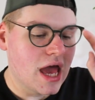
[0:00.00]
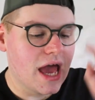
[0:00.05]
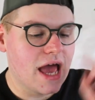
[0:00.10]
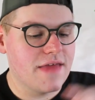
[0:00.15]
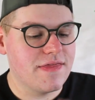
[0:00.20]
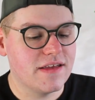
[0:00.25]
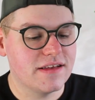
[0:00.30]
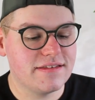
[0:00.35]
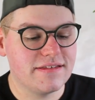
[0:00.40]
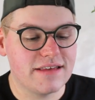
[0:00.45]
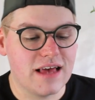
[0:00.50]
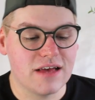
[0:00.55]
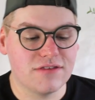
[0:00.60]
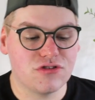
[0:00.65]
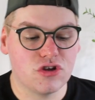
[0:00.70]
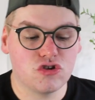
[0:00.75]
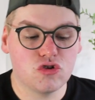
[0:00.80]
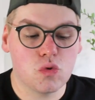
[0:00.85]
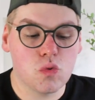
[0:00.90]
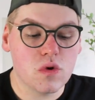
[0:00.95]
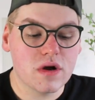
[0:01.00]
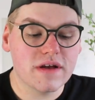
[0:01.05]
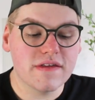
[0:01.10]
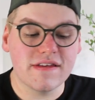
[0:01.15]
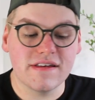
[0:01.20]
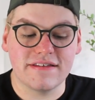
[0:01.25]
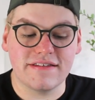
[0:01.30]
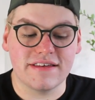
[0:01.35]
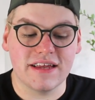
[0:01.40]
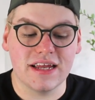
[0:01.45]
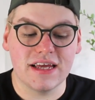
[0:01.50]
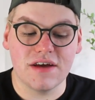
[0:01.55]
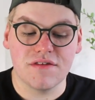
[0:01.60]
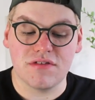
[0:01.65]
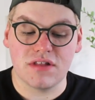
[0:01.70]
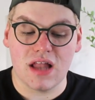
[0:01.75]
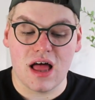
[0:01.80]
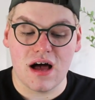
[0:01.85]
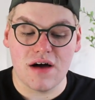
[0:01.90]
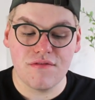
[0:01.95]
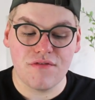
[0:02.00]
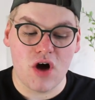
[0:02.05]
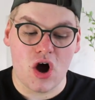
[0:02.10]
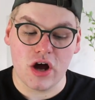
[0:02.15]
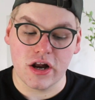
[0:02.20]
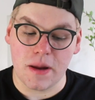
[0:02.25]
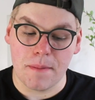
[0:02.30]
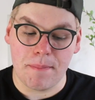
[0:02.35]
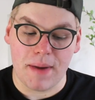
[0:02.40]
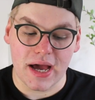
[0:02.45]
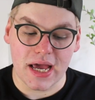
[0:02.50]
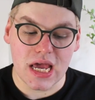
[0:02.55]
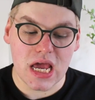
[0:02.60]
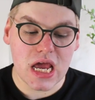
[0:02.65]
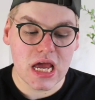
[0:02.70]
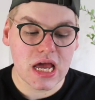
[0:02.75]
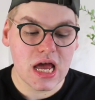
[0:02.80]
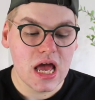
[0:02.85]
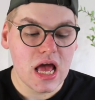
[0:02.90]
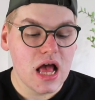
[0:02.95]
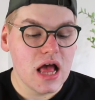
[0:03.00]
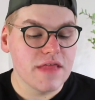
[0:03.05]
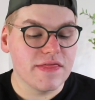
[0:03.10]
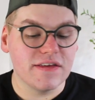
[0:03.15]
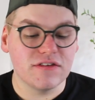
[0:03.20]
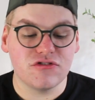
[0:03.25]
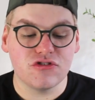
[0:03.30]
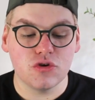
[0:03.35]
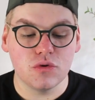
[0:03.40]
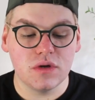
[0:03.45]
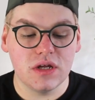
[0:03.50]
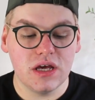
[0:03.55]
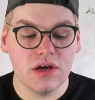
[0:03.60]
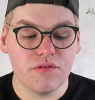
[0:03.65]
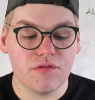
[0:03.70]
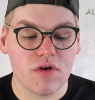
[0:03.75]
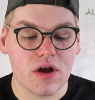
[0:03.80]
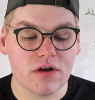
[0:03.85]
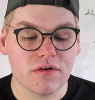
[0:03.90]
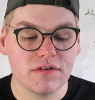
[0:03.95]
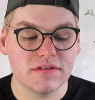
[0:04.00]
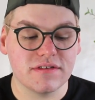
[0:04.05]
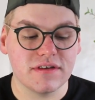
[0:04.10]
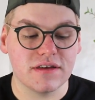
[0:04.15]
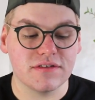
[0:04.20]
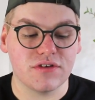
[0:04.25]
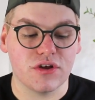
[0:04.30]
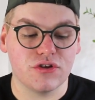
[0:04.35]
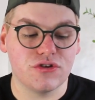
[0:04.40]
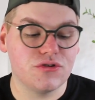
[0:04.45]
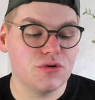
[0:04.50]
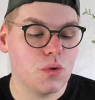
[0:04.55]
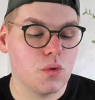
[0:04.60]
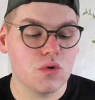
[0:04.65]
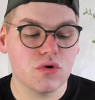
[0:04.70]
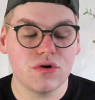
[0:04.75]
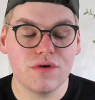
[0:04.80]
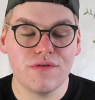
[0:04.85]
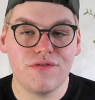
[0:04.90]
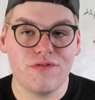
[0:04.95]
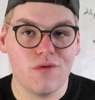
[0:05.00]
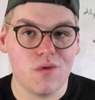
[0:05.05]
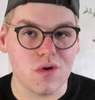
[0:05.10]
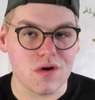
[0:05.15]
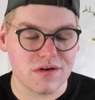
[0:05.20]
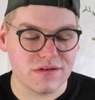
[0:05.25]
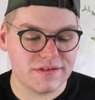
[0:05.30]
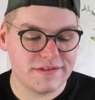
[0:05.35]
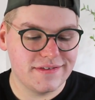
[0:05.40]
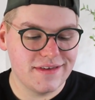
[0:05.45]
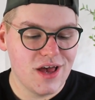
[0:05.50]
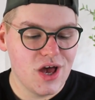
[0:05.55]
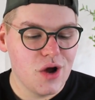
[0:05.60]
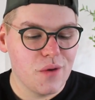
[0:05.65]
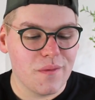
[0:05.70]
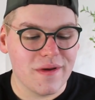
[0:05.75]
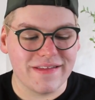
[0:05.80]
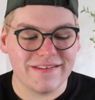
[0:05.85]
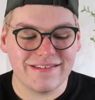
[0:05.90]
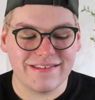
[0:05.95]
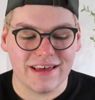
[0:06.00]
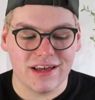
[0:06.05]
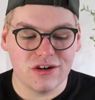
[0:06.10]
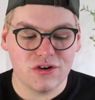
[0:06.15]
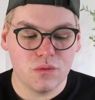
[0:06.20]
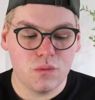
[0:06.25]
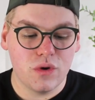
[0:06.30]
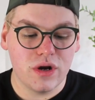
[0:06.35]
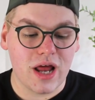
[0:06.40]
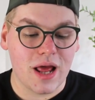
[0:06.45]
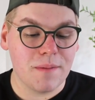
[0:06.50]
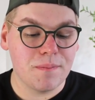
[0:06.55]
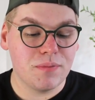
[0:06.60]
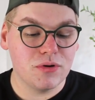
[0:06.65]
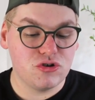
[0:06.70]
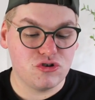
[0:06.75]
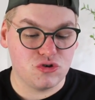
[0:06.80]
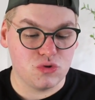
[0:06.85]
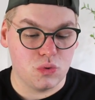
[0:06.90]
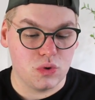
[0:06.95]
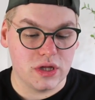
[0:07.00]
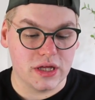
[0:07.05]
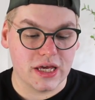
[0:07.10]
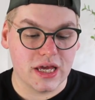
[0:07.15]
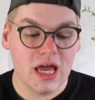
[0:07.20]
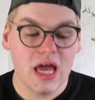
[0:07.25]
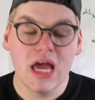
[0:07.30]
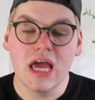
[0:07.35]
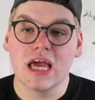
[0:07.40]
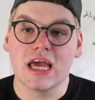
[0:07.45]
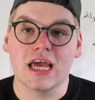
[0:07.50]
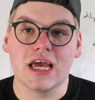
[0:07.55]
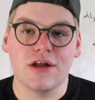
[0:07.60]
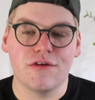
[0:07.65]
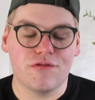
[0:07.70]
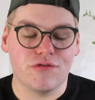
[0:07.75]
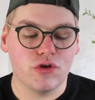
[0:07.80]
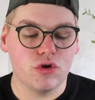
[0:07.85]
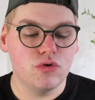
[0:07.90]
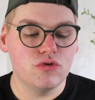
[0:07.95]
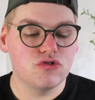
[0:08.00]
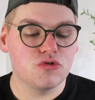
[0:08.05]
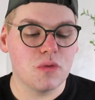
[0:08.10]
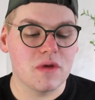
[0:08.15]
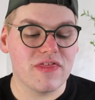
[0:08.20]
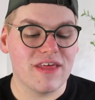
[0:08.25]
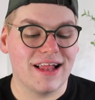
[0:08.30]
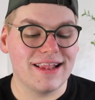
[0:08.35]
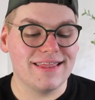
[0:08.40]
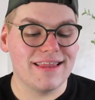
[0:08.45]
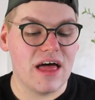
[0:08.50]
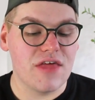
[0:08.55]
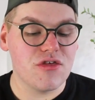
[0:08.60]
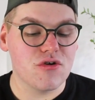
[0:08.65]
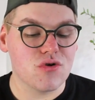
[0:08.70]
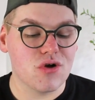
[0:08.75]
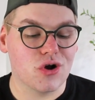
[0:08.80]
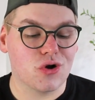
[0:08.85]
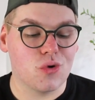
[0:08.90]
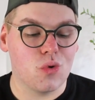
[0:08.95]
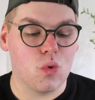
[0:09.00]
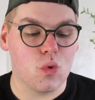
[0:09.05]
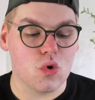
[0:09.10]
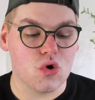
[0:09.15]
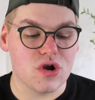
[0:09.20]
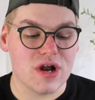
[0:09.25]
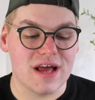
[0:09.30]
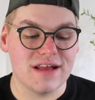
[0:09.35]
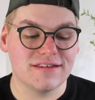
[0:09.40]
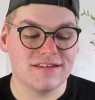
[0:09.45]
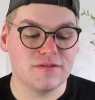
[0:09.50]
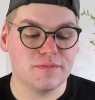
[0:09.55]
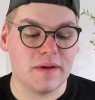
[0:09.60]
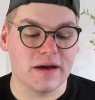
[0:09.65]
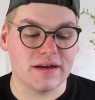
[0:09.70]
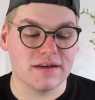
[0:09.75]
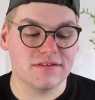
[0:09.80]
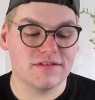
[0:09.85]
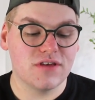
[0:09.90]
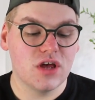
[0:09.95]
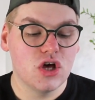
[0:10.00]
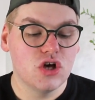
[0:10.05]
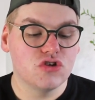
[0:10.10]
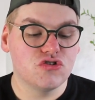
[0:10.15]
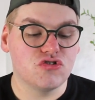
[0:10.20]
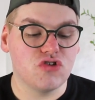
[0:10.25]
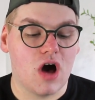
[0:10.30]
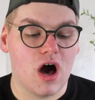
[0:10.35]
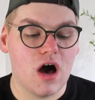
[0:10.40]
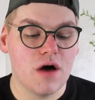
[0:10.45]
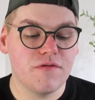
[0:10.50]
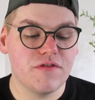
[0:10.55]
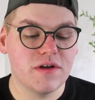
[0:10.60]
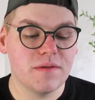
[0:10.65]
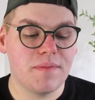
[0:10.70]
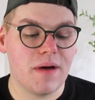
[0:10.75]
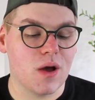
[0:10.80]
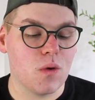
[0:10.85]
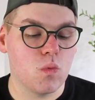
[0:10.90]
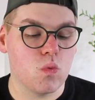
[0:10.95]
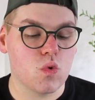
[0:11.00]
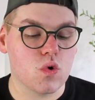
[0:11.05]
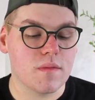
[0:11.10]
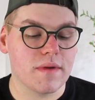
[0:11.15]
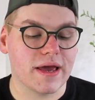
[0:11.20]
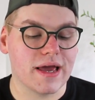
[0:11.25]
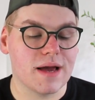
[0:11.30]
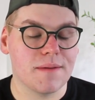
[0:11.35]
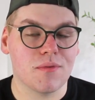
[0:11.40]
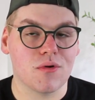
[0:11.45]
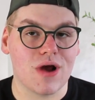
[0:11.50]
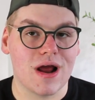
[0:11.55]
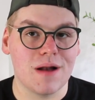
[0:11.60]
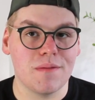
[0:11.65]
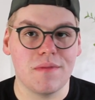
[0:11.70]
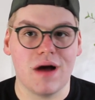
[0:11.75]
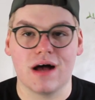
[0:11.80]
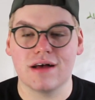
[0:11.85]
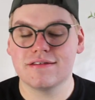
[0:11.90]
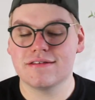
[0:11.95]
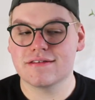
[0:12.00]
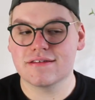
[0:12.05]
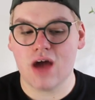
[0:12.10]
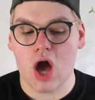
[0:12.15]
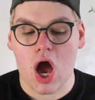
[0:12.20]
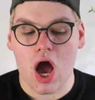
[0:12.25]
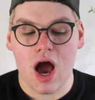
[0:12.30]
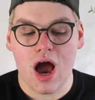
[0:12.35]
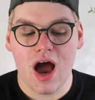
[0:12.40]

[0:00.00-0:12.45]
And this says, touring the city of love on a bike, this unique fragrance is a tour de force with sandalwood and patchouli infused with leather accord and spice, softened by warm amber and musk.